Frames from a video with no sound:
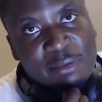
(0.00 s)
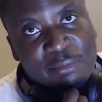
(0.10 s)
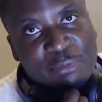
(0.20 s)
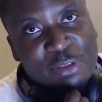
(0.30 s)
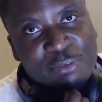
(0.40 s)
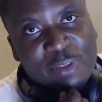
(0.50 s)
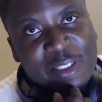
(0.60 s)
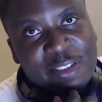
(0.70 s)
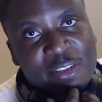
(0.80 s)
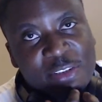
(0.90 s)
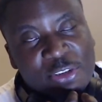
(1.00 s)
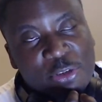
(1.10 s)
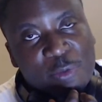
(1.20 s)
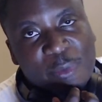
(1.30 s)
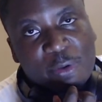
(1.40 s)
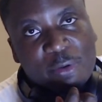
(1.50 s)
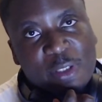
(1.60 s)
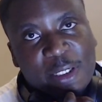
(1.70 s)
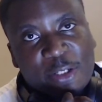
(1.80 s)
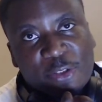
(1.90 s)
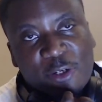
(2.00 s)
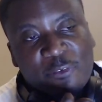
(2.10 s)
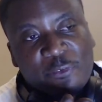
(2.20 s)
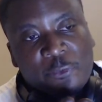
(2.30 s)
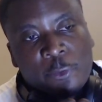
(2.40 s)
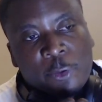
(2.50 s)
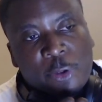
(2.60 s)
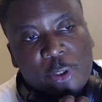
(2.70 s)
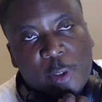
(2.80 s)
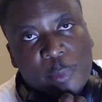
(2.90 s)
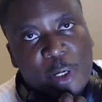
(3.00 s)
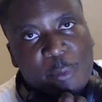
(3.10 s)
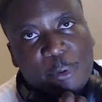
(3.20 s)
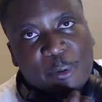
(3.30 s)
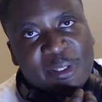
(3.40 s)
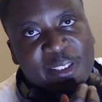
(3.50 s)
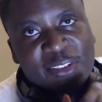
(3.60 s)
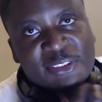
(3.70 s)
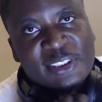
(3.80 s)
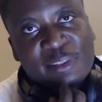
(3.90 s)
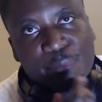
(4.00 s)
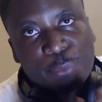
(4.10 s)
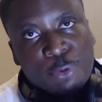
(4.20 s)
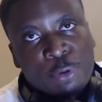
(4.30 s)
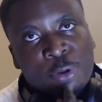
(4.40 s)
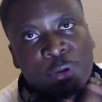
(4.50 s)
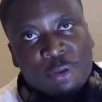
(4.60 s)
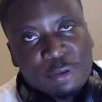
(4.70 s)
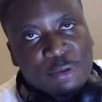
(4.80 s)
Doesn't really, it showed me like enough, but I probably need to see more